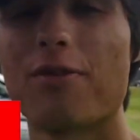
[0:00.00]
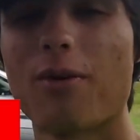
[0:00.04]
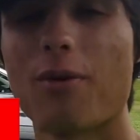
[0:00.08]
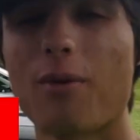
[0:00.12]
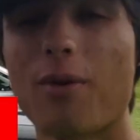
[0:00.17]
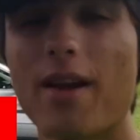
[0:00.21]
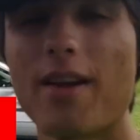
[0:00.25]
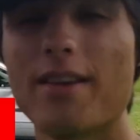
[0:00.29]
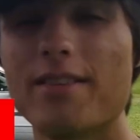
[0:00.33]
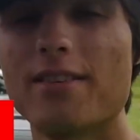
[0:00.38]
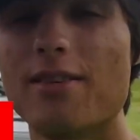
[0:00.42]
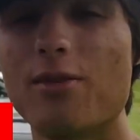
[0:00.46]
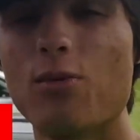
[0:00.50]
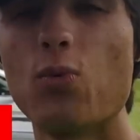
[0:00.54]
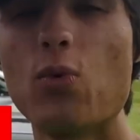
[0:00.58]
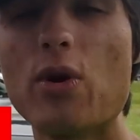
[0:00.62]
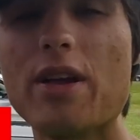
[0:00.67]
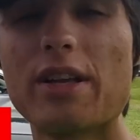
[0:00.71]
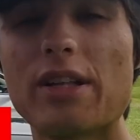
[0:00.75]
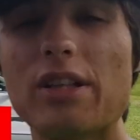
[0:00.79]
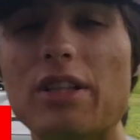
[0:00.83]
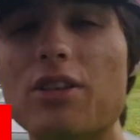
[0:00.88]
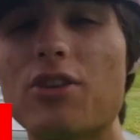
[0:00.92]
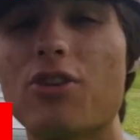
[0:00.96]
for crazy
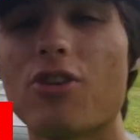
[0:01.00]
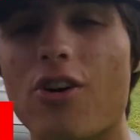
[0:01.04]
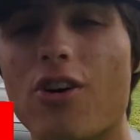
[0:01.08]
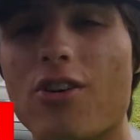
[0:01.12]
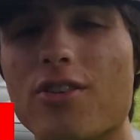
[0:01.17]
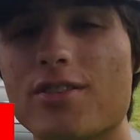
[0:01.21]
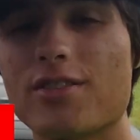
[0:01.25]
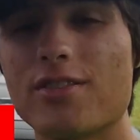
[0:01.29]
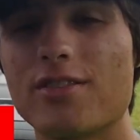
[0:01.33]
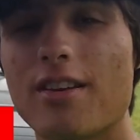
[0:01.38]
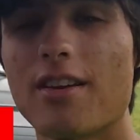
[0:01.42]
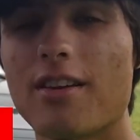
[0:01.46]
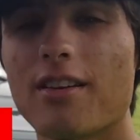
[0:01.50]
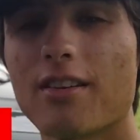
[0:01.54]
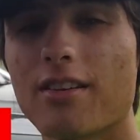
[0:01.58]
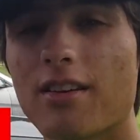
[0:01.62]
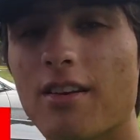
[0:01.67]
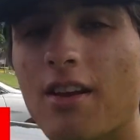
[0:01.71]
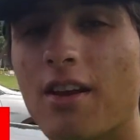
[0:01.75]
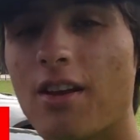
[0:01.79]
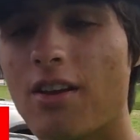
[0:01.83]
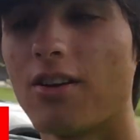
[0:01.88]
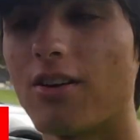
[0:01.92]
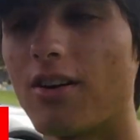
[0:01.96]
weekly cars and tech
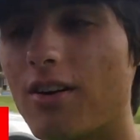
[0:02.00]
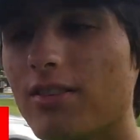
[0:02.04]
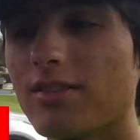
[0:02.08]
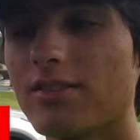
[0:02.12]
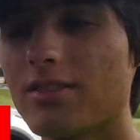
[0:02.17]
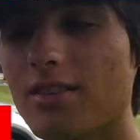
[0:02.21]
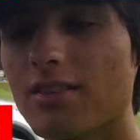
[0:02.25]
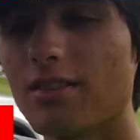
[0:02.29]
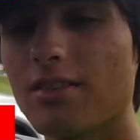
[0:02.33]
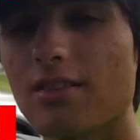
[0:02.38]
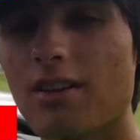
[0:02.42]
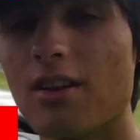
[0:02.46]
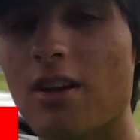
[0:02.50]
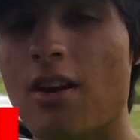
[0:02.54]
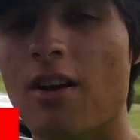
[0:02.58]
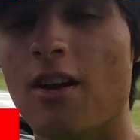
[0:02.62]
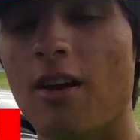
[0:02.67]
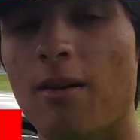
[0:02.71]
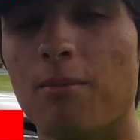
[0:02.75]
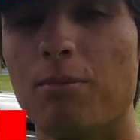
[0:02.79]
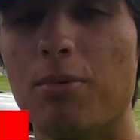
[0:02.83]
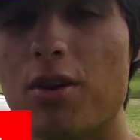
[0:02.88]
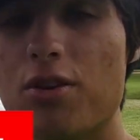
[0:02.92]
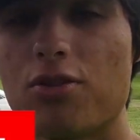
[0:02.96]
content.
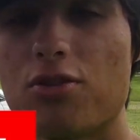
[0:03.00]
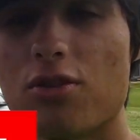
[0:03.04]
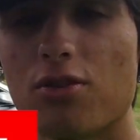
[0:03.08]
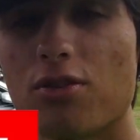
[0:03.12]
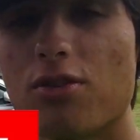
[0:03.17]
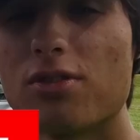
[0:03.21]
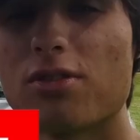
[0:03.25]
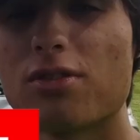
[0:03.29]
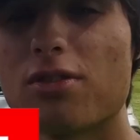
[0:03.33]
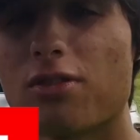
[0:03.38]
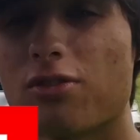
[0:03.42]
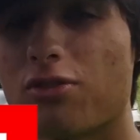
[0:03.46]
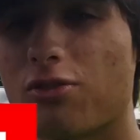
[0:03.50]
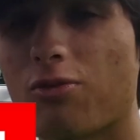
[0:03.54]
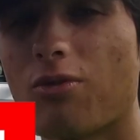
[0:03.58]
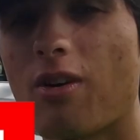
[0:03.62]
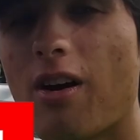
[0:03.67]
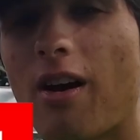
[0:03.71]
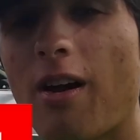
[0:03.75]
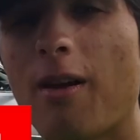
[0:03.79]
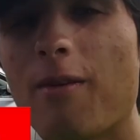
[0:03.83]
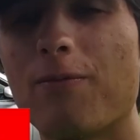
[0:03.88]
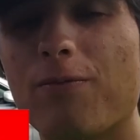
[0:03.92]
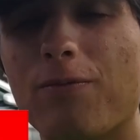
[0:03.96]
Be sure to
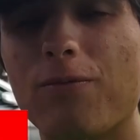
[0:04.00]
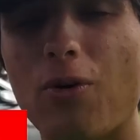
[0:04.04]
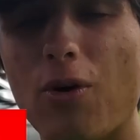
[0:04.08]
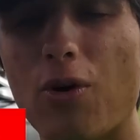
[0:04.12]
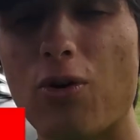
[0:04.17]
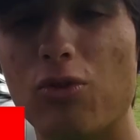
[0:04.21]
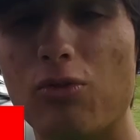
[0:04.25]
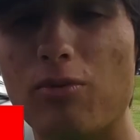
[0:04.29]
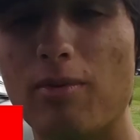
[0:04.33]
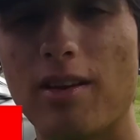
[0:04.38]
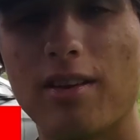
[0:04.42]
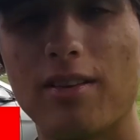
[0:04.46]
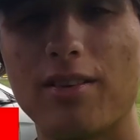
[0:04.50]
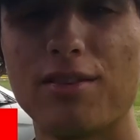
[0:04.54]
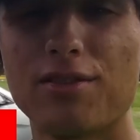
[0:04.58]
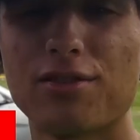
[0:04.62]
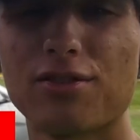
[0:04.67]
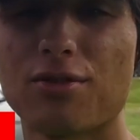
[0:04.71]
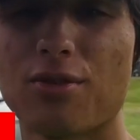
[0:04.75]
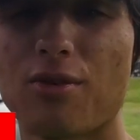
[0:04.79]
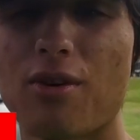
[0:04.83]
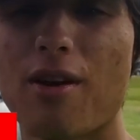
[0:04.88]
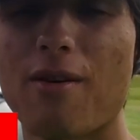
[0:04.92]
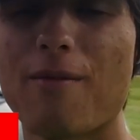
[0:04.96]
subscribe, follow me on
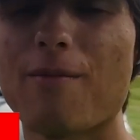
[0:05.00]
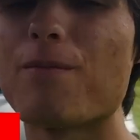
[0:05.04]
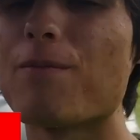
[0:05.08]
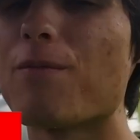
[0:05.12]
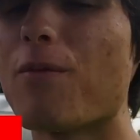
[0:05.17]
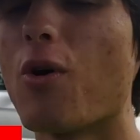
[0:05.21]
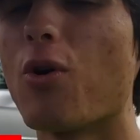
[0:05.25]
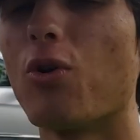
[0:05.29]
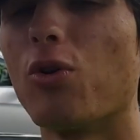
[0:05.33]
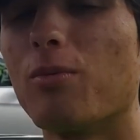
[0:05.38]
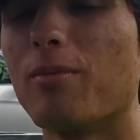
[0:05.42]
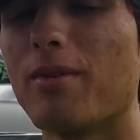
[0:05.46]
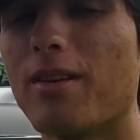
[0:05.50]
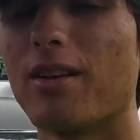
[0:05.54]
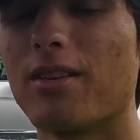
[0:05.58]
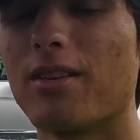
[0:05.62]
Instagram, follow me